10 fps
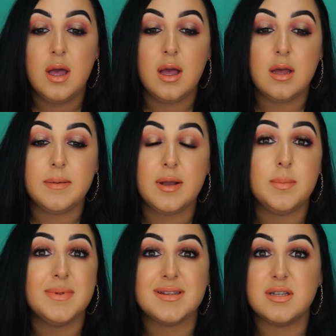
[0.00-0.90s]
I
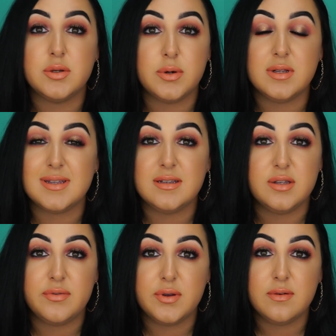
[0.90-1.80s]
hope this tutorial is
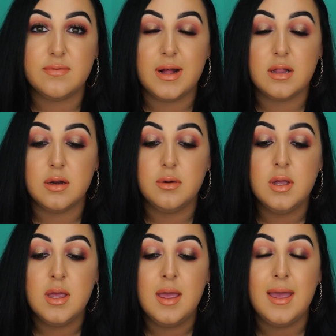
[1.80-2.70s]
easy for you to follow,
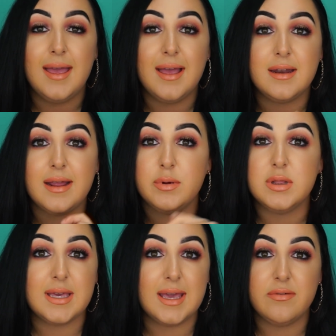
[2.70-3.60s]
and I will
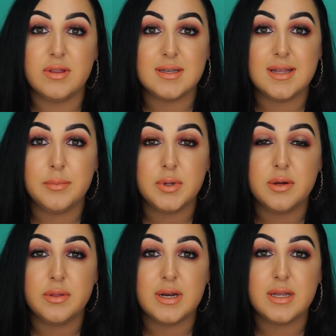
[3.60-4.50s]
link everything down
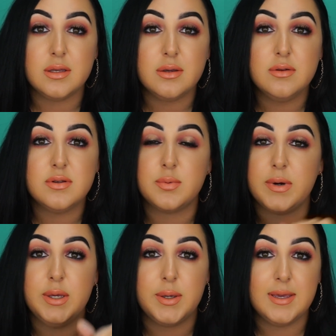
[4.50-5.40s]
below that I used where
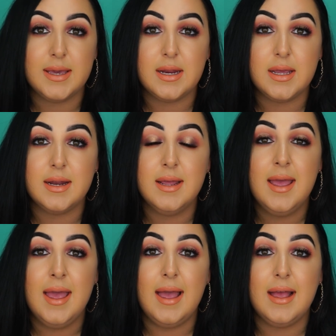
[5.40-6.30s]
you can get it.
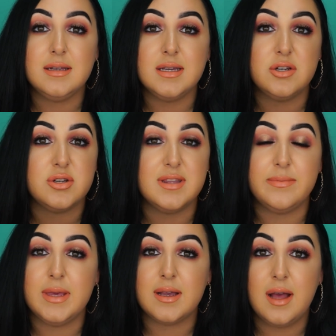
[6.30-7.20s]
And yeah, just leave
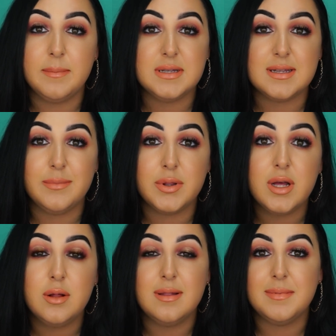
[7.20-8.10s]
me a comment down
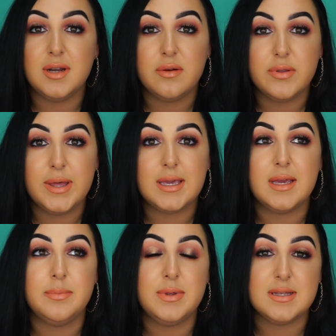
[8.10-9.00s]
below. Let me know if you like
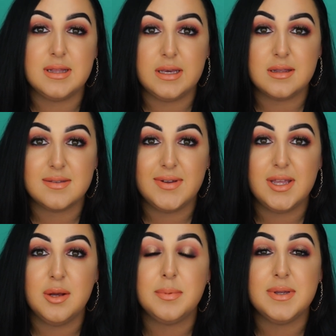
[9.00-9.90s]
it. Please like this
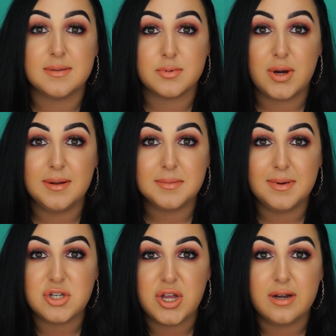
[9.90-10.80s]
video. Please subscribe to
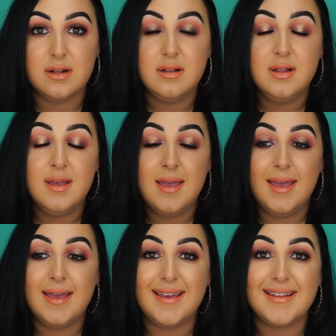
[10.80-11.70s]
my channel.
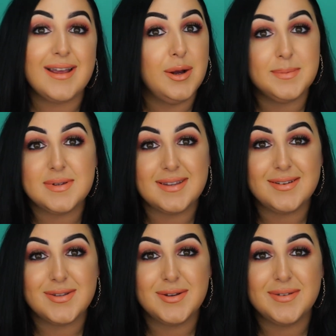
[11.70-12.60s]
And I hope to see
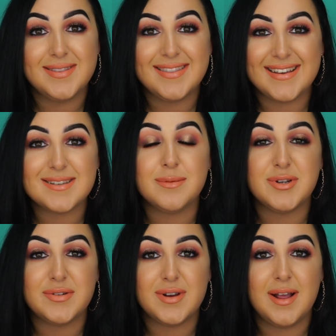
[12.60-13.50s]
you soon. Thanks so
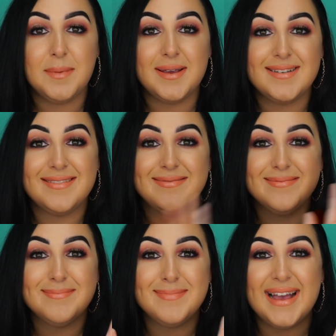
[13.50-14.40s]
much for coming.
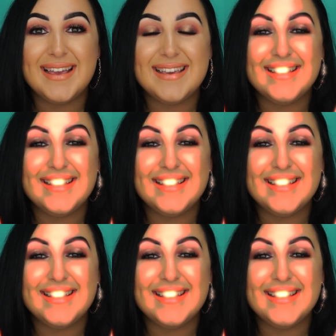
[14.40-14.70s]
Bye.